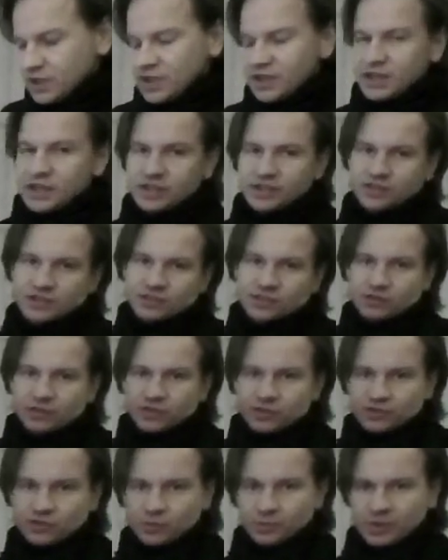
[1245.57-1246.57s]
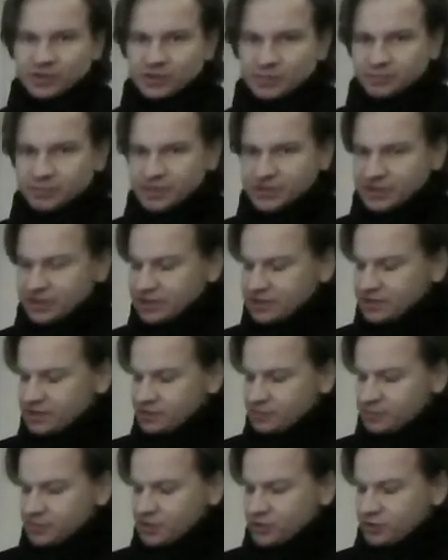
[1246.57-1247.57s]
And not too many
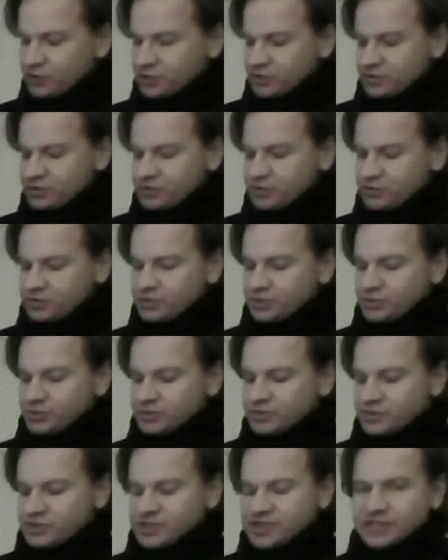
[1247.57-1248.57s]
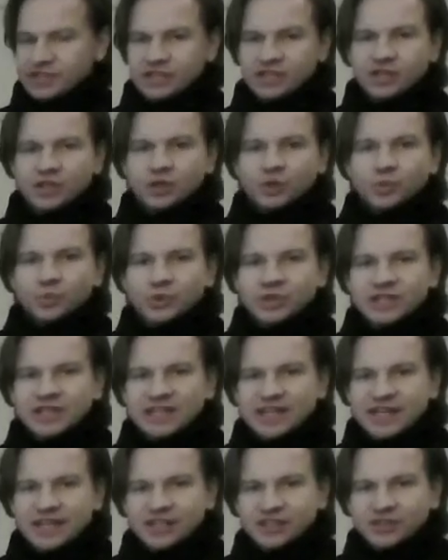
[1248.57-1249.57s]
pins because you usually would
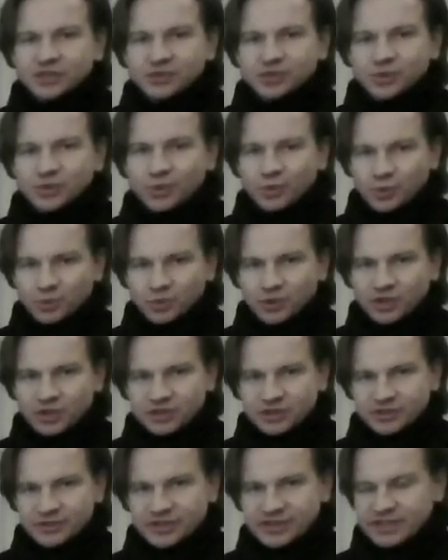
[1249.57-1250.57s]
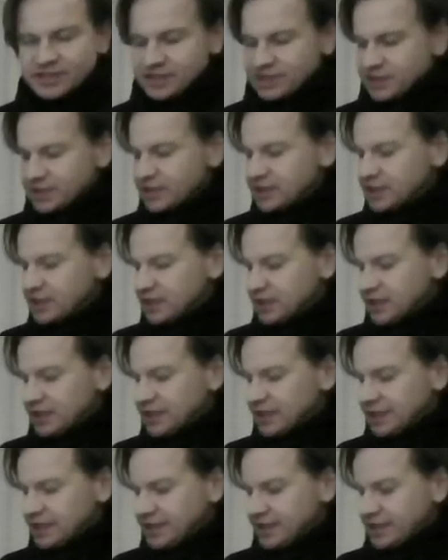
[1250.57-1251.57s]
like to alter it
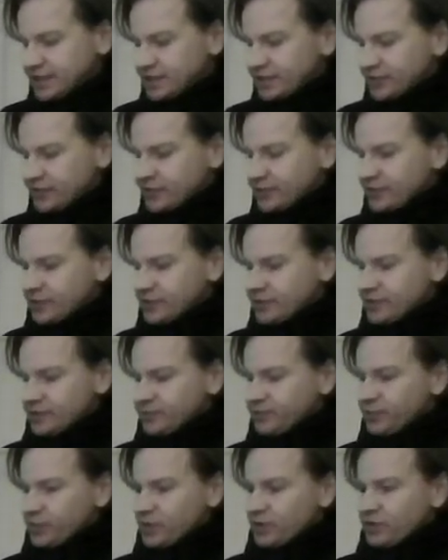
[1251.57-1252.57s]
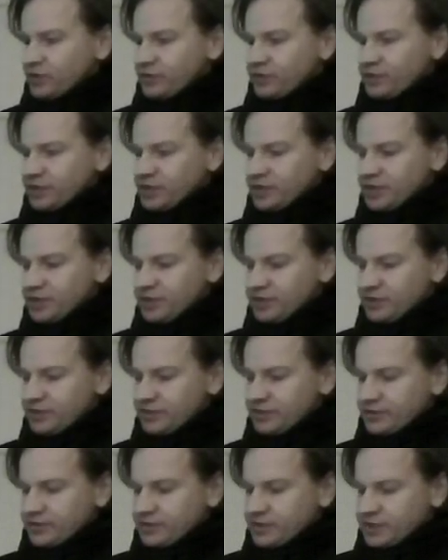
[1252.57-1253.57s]
later on. So I got
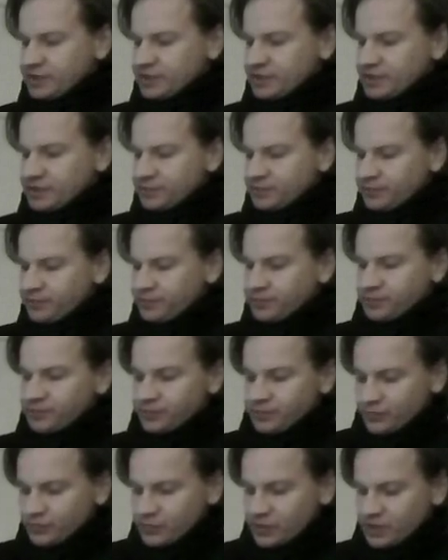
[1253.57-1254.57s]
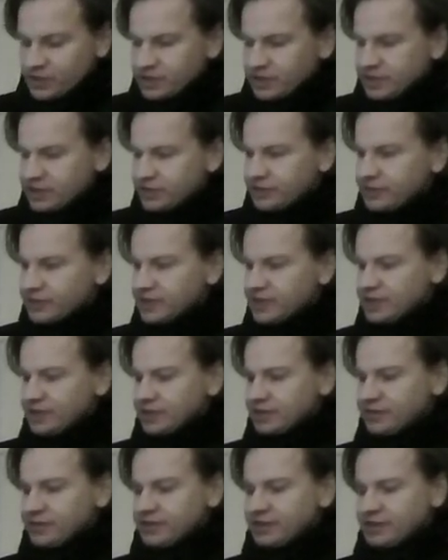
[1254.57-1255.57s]
an area
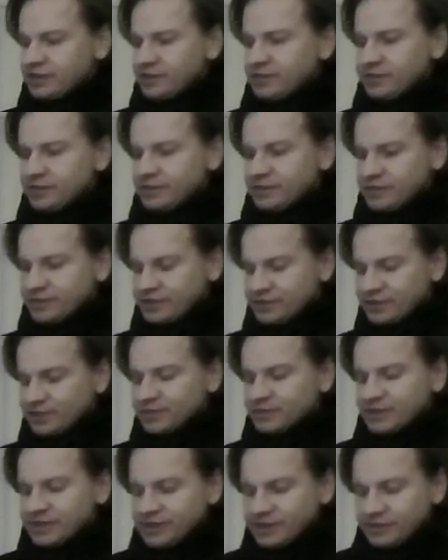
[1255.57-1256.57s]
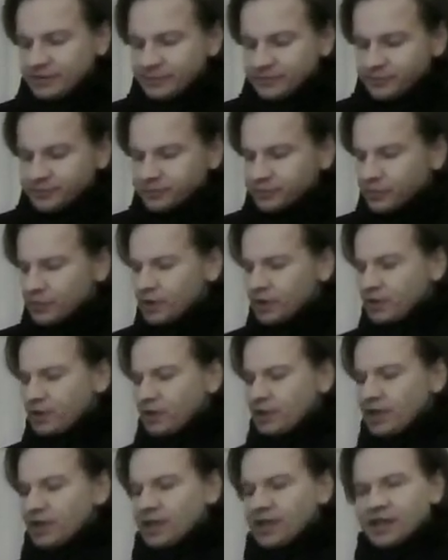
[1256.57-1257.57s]
here down here,
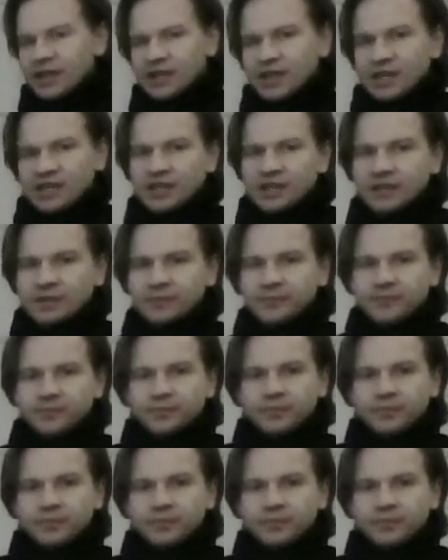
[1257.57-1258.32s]
and then